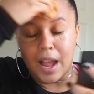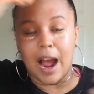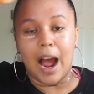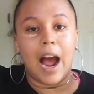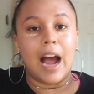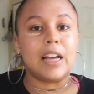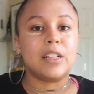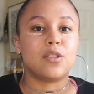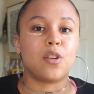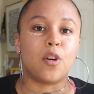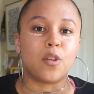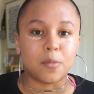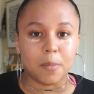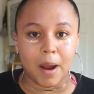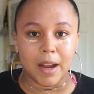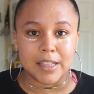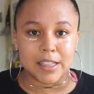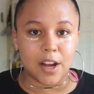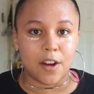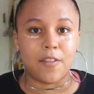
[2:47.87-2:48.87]
I told
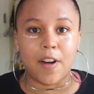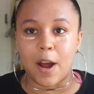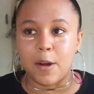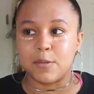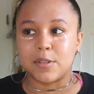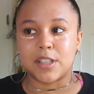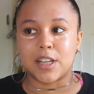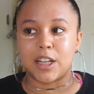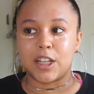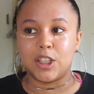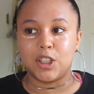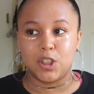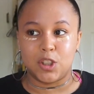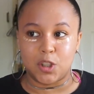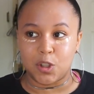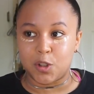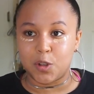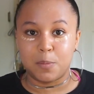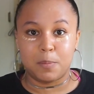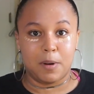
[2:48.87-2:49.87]
myself I was gonna
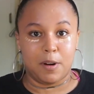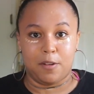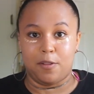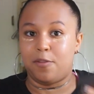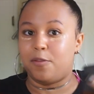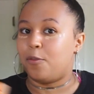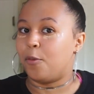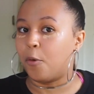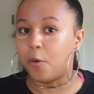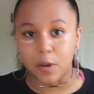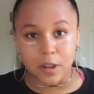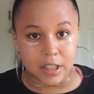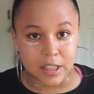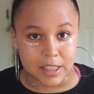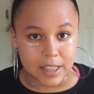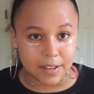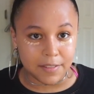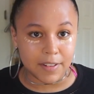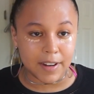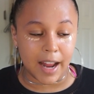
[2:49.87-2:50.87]
do before
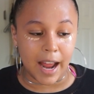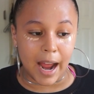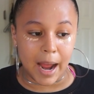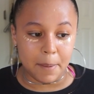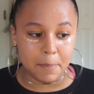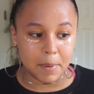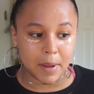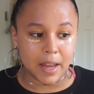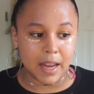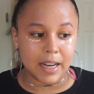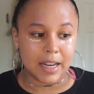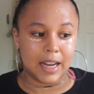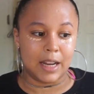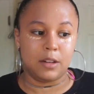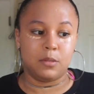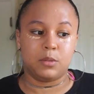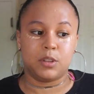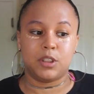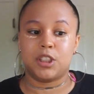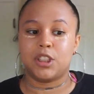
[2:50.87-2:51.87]
this even happened, and
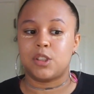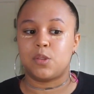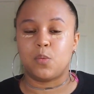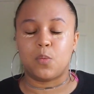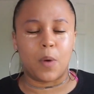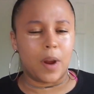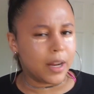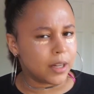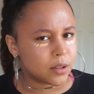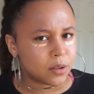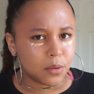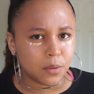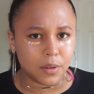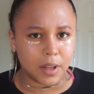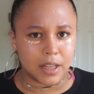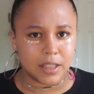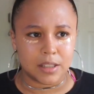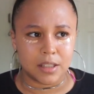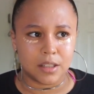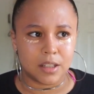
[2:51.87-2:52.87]
it was just way too
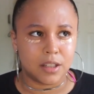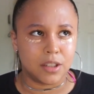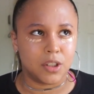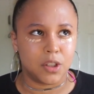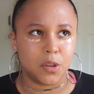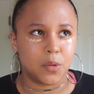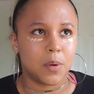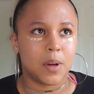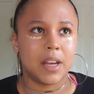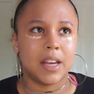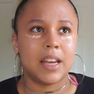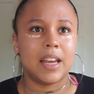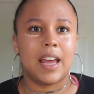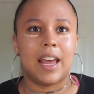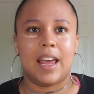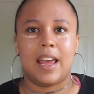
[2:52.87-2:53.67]
lazy to do it.